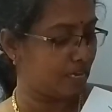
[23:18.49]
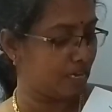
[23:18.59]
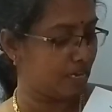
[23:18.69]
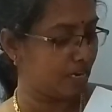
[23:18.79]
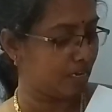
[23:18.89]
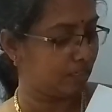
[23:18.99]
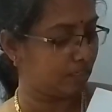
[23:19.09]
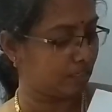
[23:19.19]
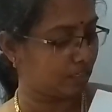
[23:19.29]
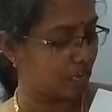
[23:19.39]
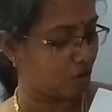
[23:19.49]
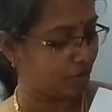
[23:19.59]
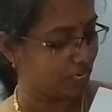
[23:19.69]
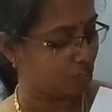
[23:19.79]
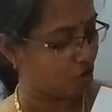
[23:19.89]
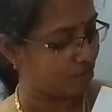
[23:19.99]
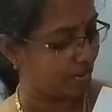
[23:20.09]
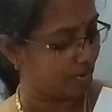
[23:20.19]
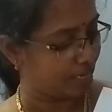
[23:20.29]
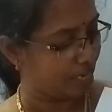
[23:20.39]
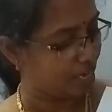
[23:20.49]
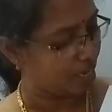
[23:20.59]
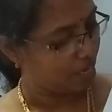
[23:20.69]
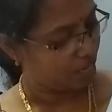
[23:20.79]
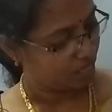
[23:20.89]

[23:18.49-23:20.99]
here. This is the location of Delhi.